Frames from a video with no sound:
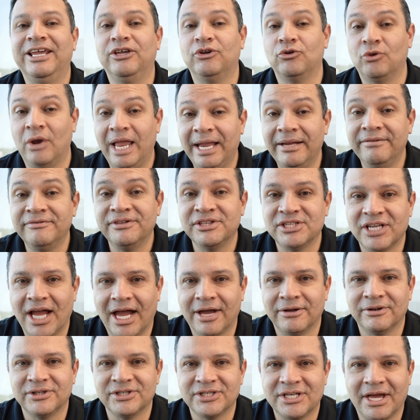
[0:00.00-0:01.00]

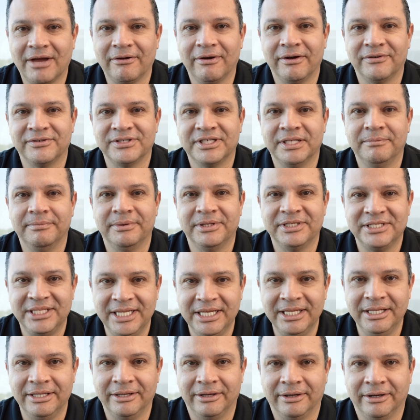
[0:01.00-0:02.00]
Engraved-style serifs, in
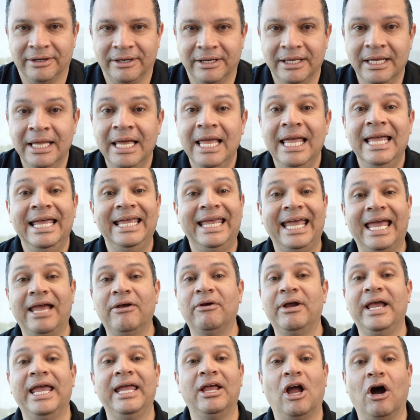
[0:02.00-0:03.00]
particular,
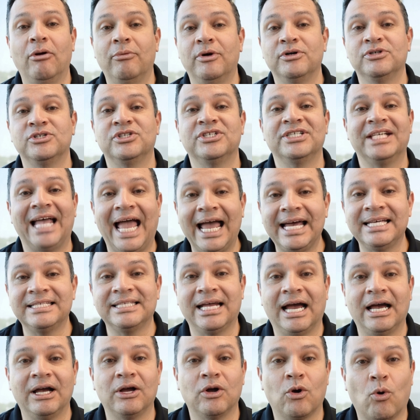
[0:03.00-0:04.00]
carry an almost
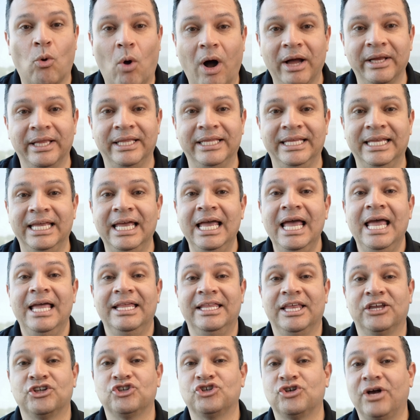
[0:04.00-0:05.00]
tactile quality
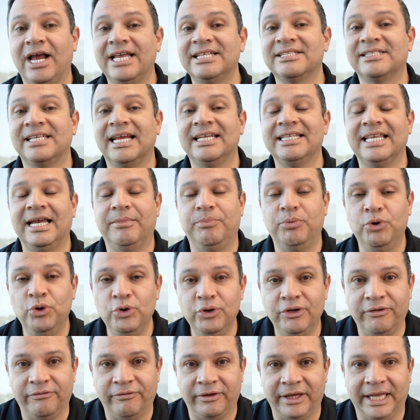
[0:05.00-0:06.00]
that translates
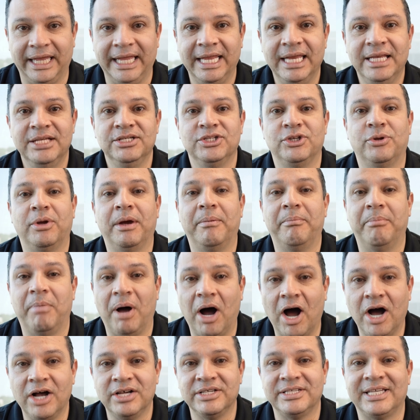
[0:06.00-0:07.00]
beautifully to
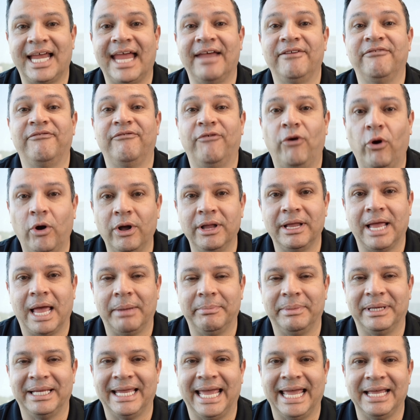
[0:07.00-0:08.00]
embossed and foil
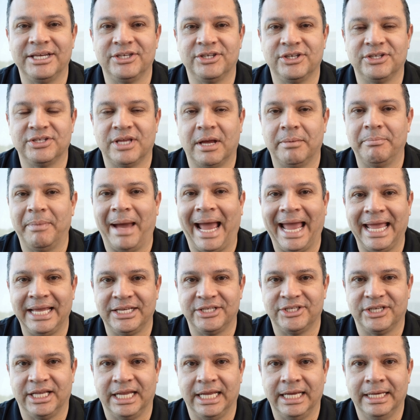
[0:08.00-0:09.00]
applications on
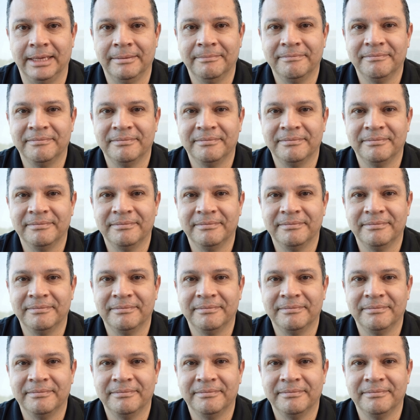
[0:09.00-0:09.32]
packaging.